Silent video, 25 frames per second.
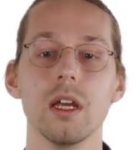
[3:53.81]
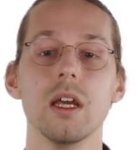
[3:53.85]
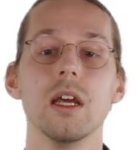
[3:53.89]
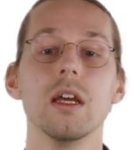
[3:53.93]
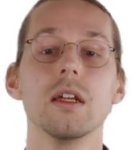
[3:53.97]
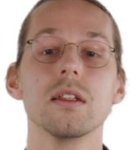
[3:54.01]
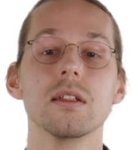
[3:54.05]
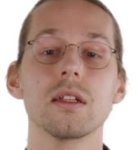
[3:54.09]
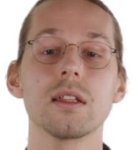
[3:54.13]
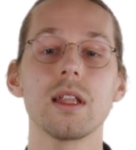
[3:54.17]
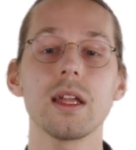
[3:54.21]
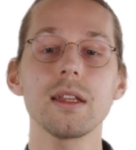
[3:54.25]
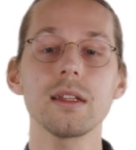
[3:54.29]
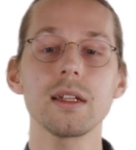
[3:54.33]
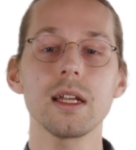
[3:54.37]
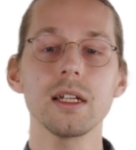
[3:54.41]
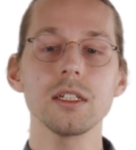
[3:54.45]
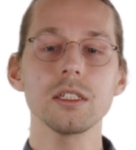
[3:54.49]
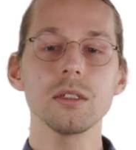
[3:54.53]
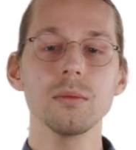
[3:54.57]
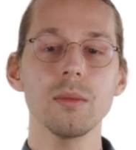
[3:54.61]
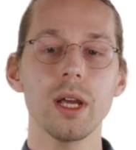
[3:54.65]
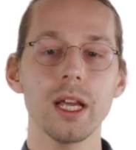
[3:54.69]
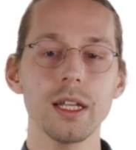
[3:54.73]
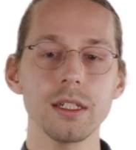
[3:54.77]
The
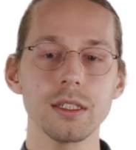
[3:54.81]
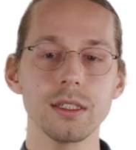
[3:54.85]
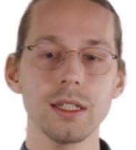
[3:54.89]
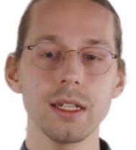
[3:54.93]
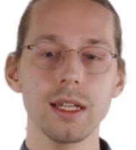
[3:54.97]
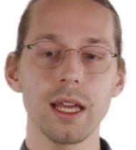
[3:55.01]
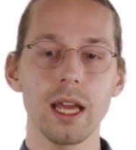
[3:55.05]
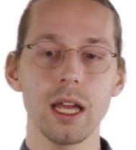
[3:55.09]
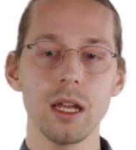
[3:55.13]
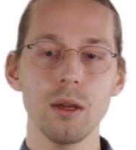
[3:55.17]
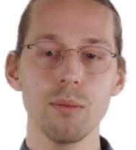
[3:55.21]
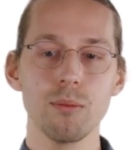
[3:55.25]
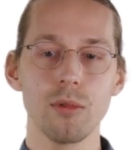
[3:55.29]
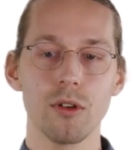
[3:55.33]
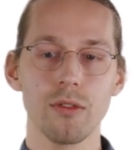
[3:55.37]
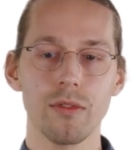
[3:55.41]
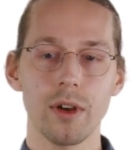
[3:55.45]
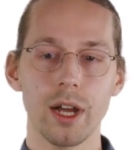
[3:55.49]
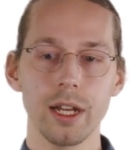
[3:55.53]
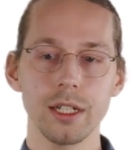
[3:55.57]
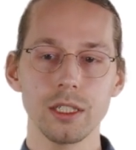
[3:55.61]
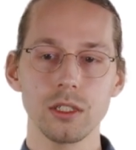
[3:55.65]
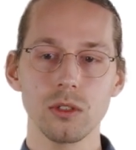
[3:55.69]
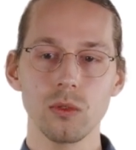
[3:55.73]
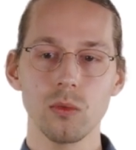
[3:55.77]
NetQASM SDK
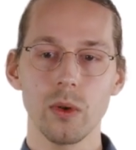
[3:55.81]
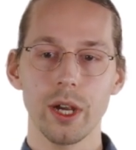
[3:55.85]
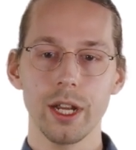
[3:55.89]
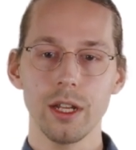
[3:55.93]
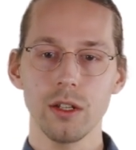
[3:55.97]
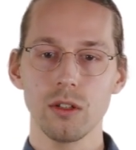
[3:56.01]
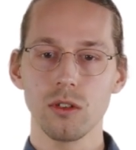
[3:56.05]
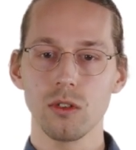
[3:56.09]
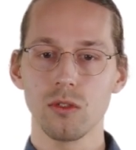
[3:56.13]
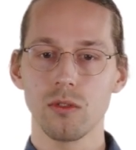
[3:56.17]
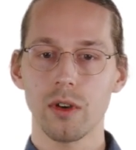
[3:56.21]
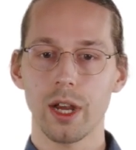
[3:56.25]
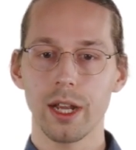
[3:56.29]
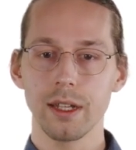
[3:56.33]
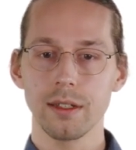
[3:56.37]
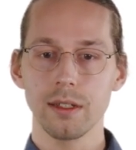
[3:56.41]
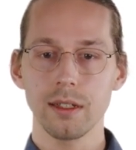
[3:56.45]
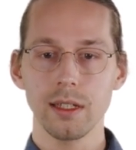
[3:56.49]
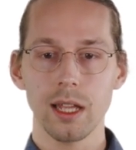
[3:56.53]
provides a way to write an